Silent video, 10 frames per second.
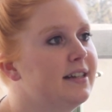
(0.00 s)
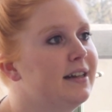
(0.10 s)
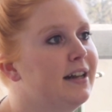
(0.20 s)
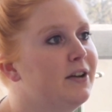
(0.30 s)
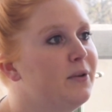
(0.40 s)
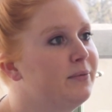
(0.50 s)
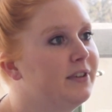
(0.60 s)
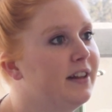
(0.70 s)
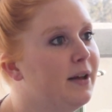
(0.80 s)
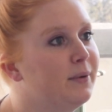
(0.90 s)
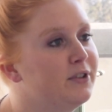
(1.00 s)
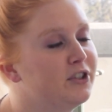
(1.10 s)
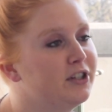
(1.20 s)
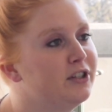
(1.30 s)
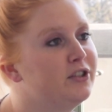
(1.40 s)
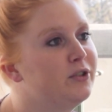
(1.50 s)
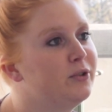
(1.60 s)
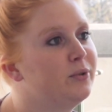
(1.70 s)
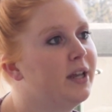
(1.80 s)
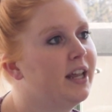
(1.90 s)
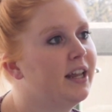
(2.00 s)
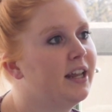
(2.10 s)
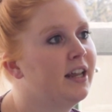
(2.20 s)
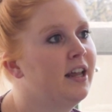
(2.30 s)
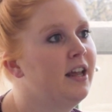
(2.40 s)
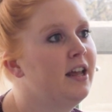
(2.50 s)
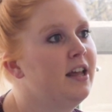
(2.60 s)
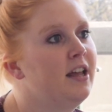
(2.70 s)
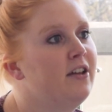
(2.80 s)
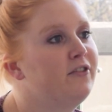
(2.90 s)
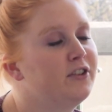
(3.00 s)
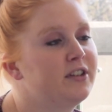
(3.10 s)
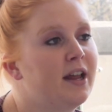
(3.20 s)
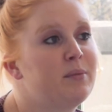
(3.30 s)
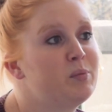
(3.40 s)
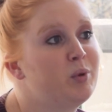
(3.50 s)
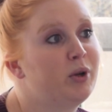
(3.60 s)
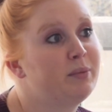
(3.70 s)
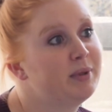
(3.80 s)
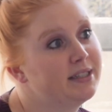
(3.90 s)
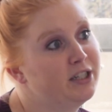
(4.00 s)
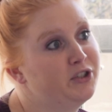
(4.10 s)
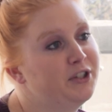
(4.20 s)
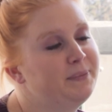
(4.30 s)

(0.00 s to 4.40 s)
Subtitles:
and then hopefully that will turn into a full-time employed position.